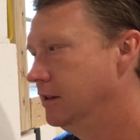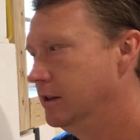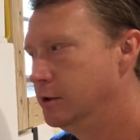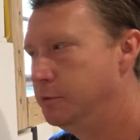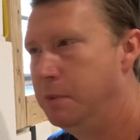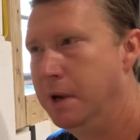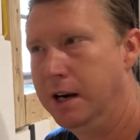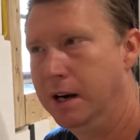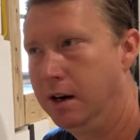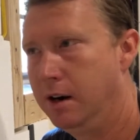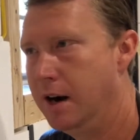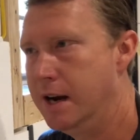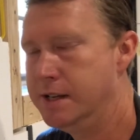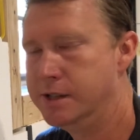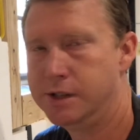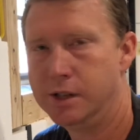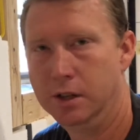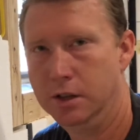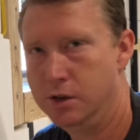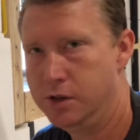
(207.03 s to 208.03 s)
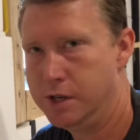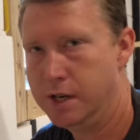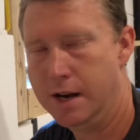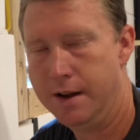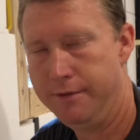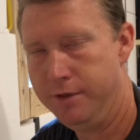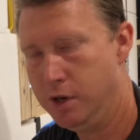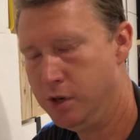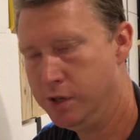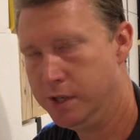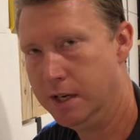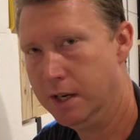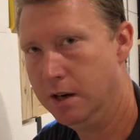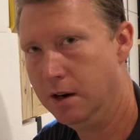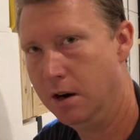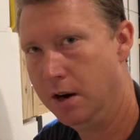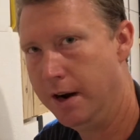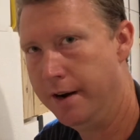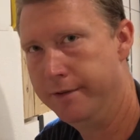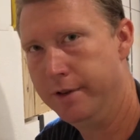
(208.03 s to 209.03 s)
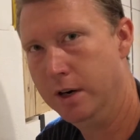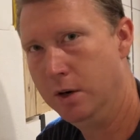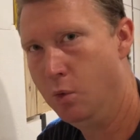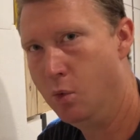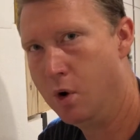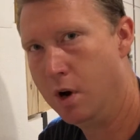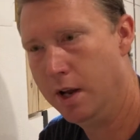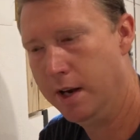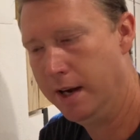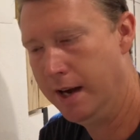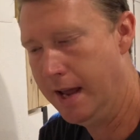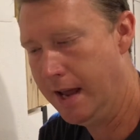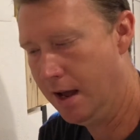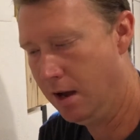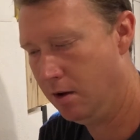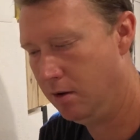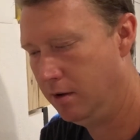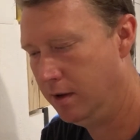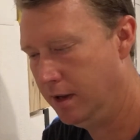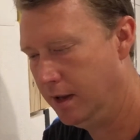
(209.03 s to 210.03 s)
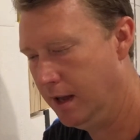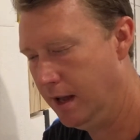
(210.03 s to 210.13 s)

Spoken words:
It's been a great solution. I've used it on every one now.